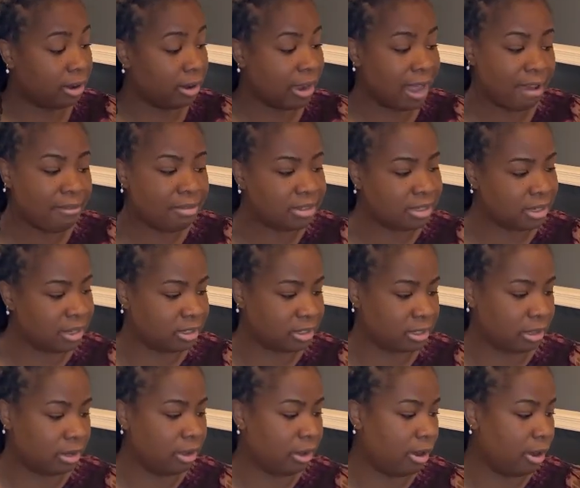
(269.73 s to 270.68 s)
I have a
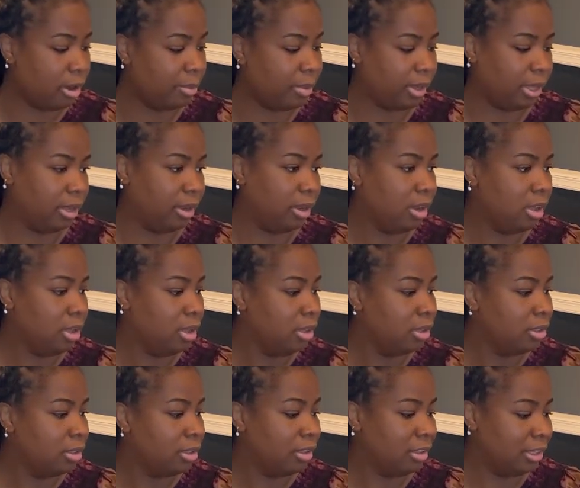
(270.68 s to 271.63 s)
DSLR, but
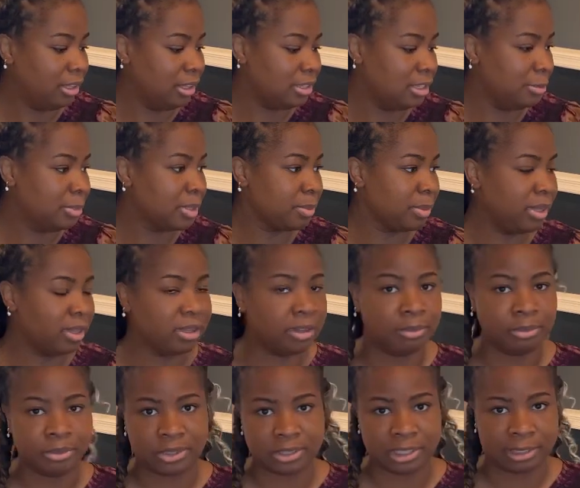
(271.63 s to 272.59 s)
it seems a bit
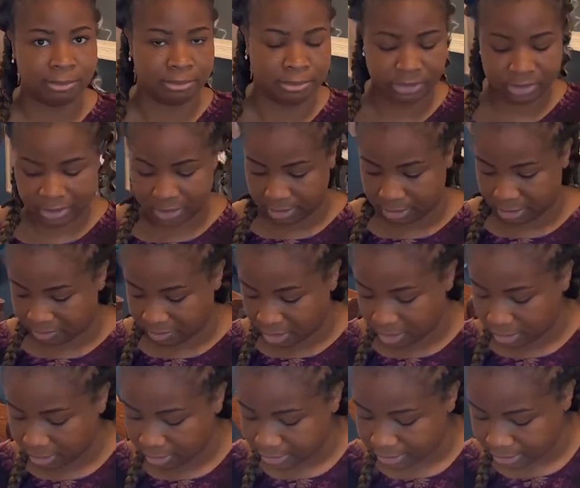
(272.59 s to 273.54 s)
cumbersome for these
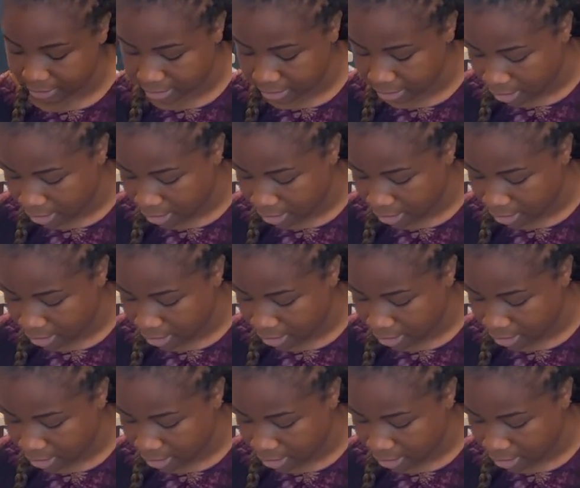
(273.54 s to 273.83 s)
vlogs.